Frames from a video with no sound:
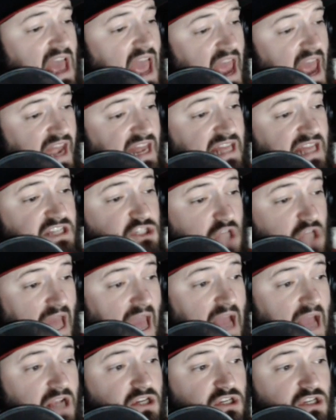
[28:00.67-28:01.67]
And it
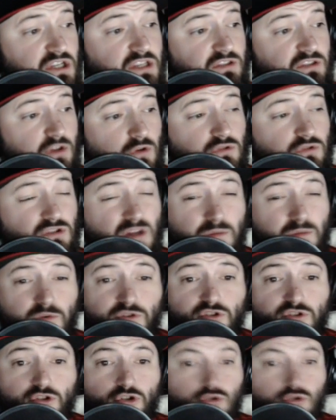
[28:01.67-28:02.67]
actually, those
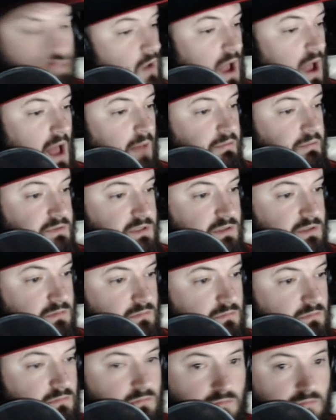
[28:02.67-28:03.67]
numbers dropped
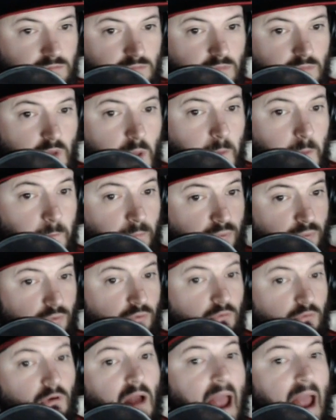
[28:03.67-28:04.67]

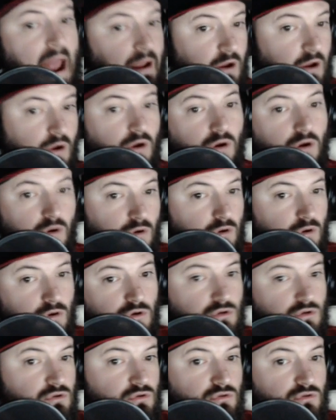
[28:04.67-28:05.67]
prior
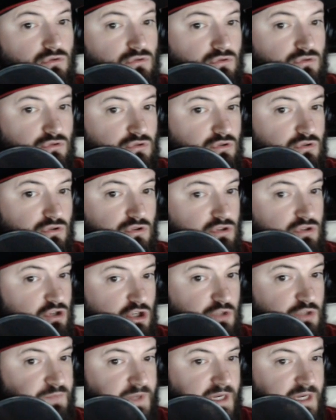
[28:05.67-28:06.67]
to the
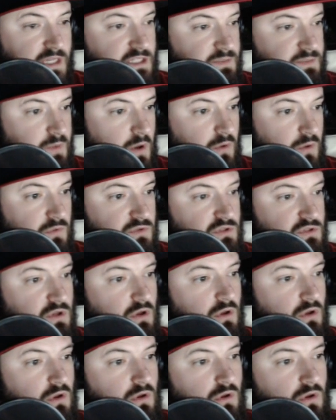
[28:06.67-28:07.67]
church being exposed
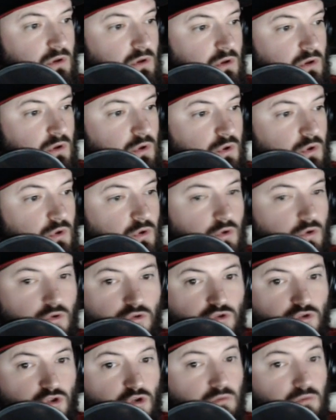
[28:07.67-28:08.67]

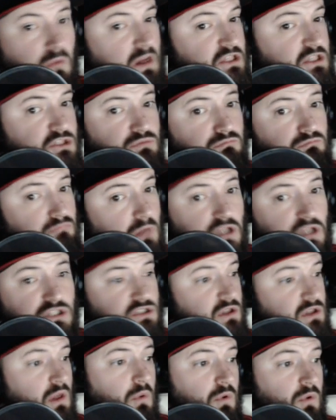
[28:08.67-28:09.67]
to much,
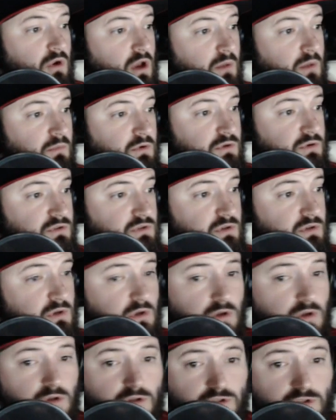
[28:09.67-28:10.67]
much lower numbers.
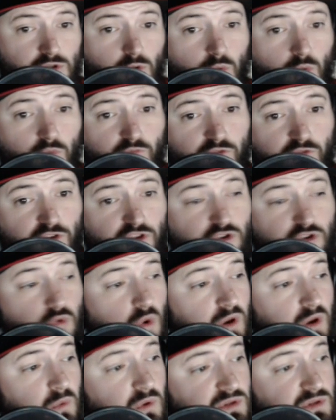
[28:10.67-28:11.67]
So for the
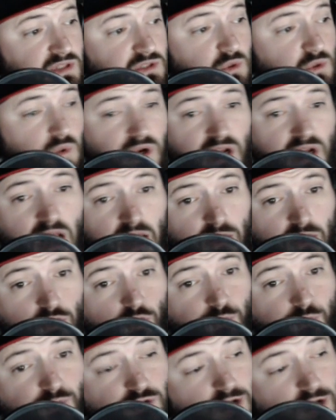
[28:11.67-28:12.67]
21 to 29
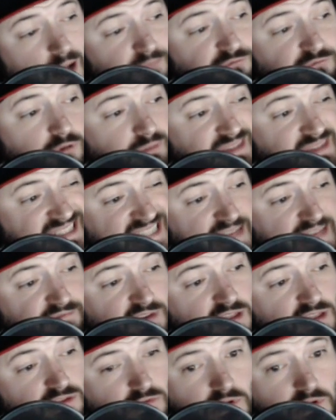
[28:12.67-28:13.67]
group, dropped from
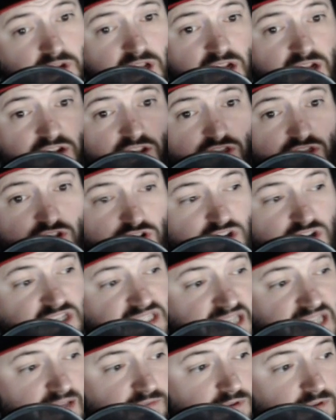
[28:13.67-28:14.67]
73 to
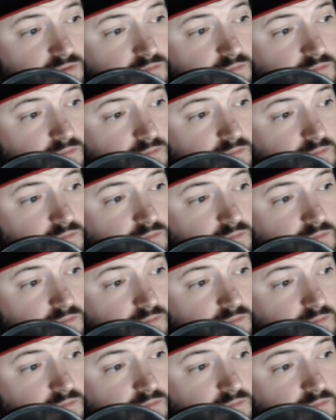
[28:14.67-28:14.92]
37.